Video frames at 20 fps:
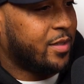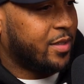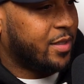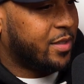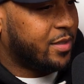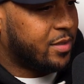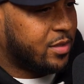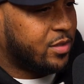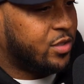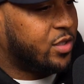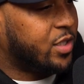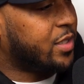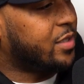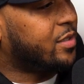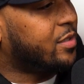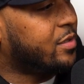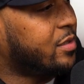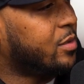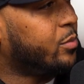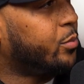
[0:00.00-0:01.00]
it's
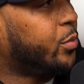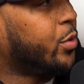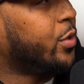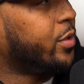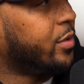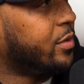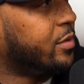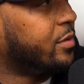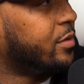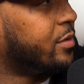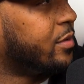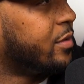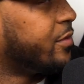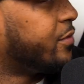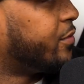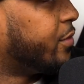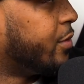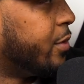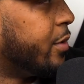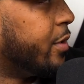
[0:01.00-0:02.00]
just as important
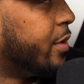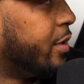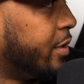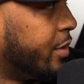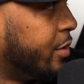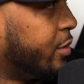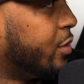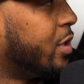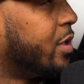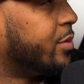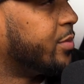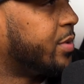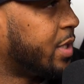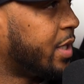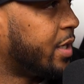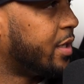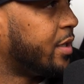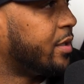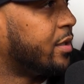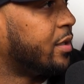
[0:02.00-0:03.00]
for, you know what I'm
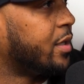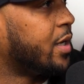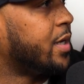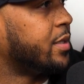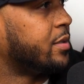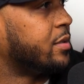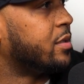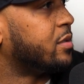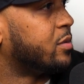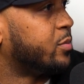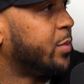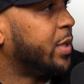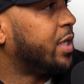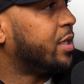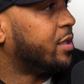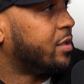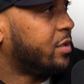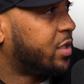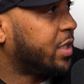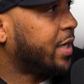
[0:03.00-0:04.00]
saying, us as
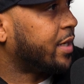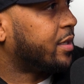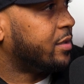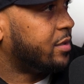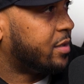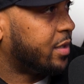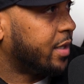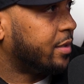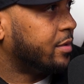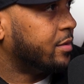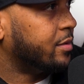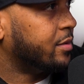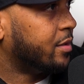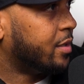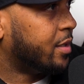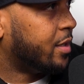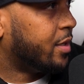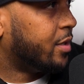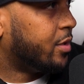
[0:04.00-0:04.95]
men to check each other,